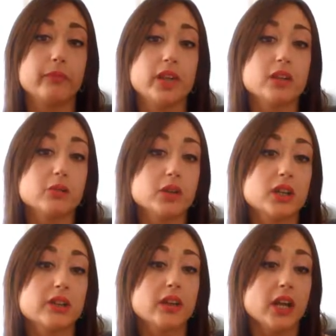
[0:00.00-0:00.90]
In other
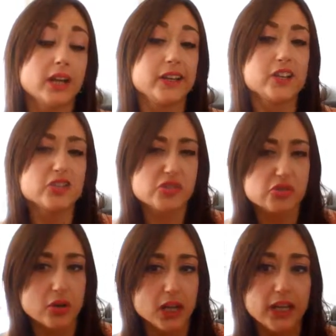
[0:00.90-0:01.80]
words,
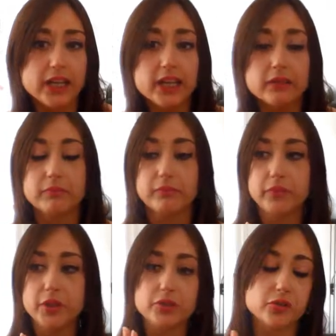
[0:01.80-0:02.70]
usually,
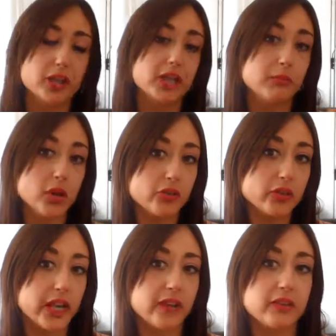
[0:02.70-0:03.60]
in
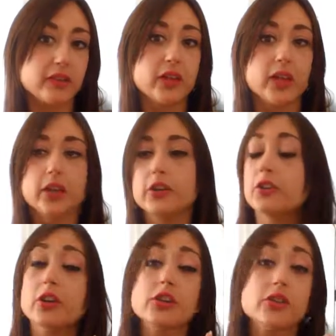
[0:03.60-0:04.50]
most cases,
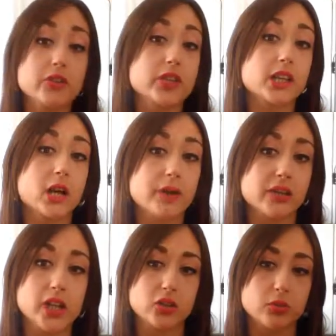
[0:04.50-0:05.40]
you don't use the
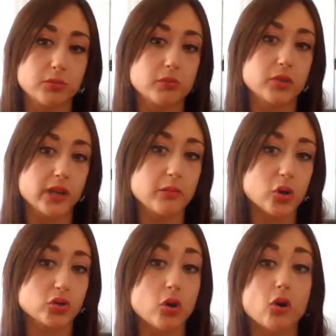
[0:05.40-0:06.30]
trapassato
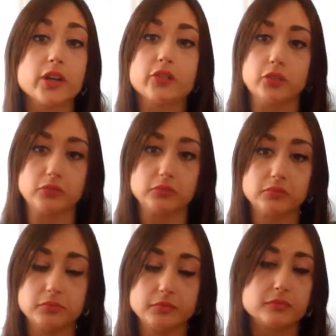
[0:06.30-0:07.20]
remoto on its own.
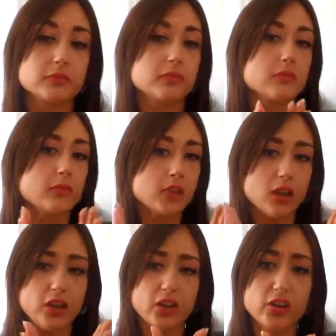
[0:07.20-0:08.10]

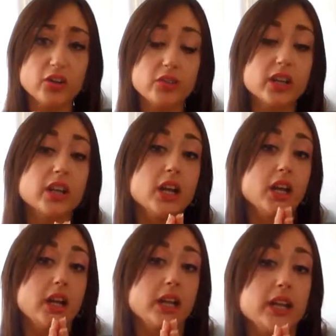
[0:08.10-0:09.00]
You use it
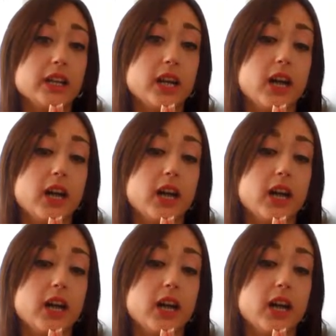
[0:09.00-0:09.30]
in